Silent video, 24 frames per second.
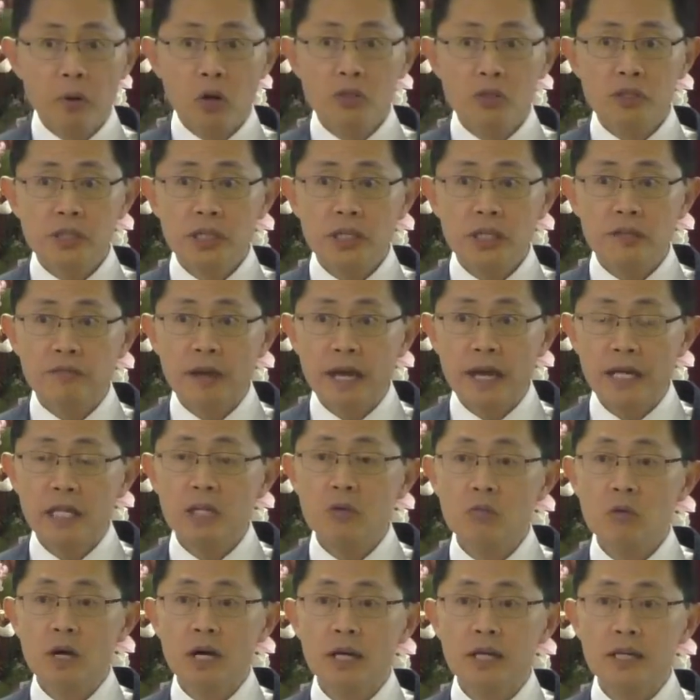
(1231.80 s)
Paul said, if
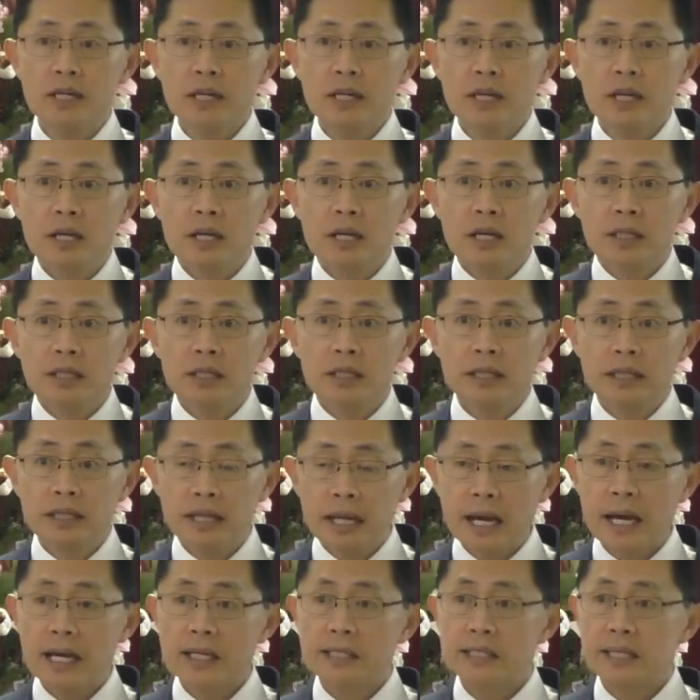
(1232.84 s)
anyone
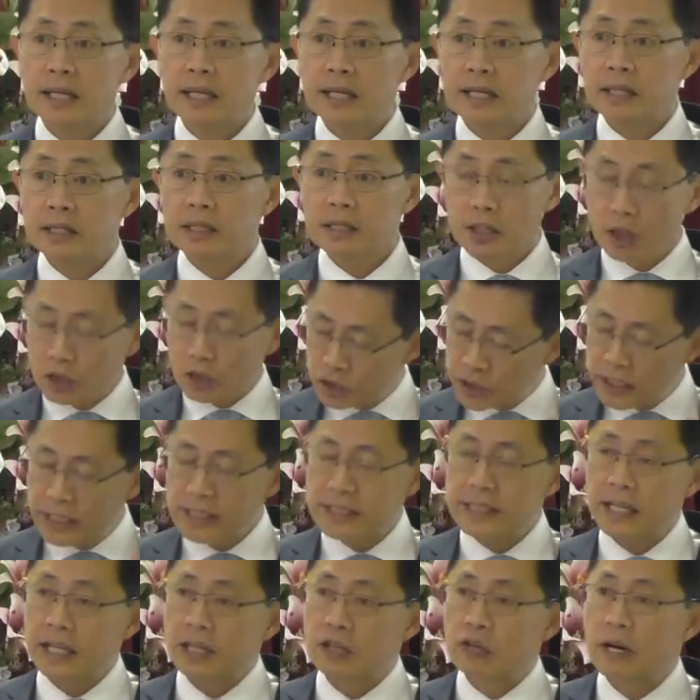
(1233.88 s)
denies that, or
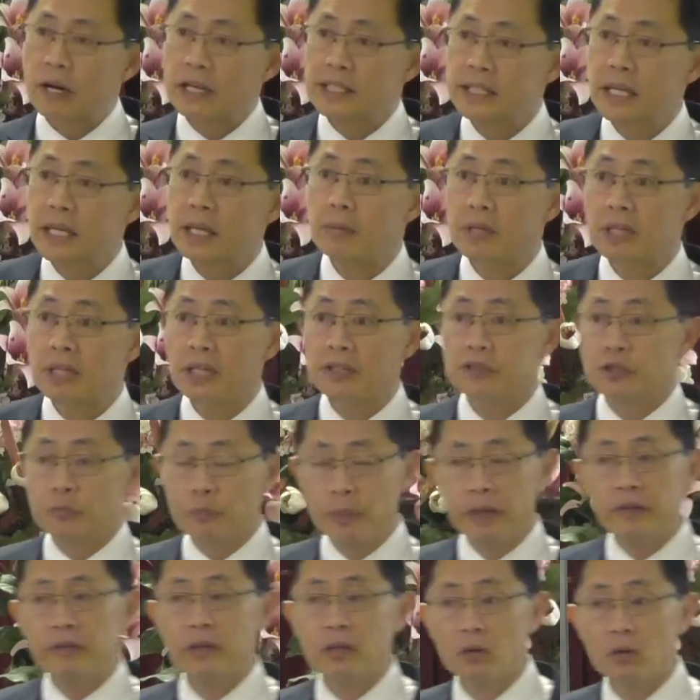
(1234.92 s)
says that Christ came in the
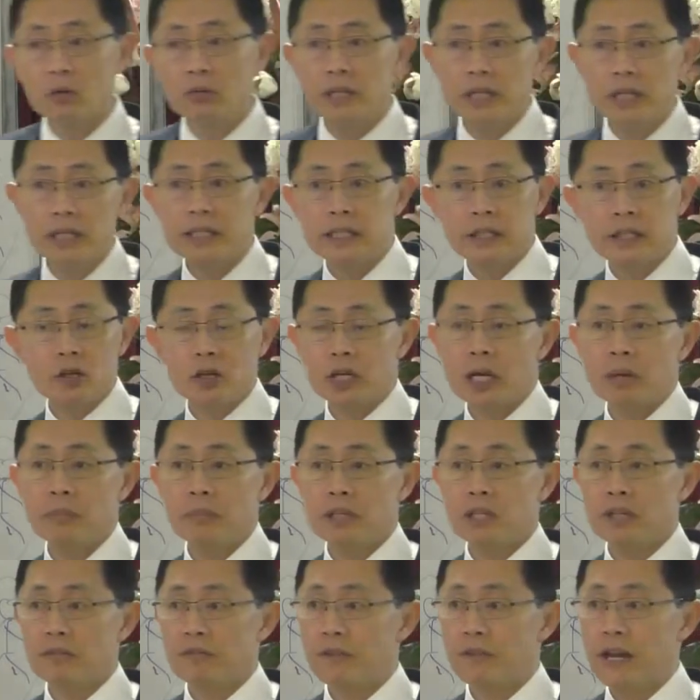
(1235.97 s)
spirit only, did not come
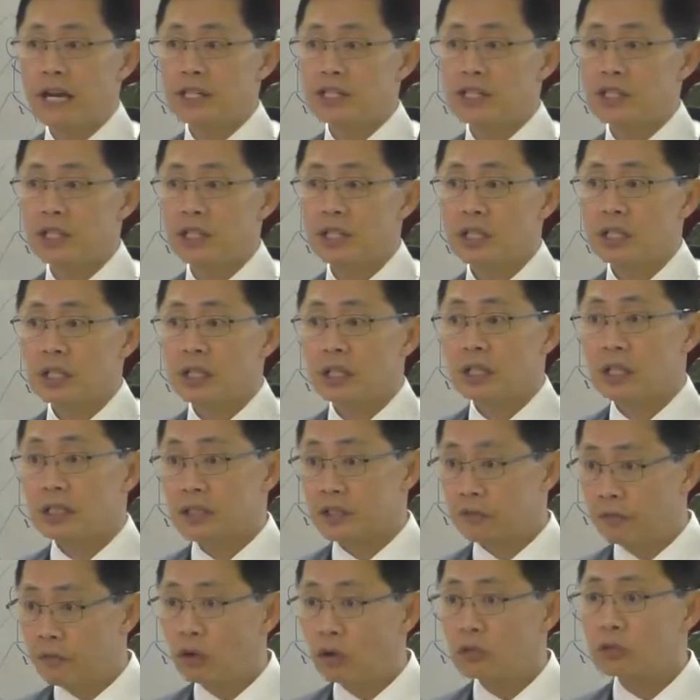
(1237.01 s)
in the flesh, there's
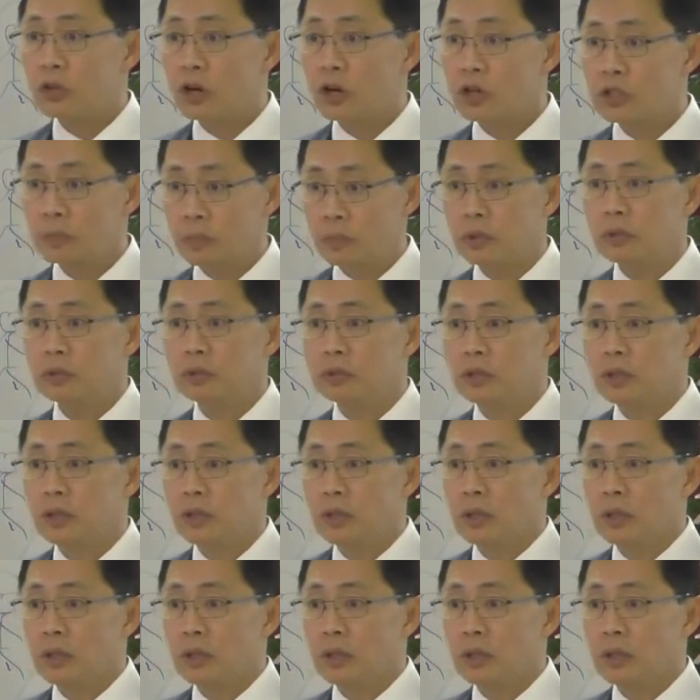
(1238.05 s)
a false gospel.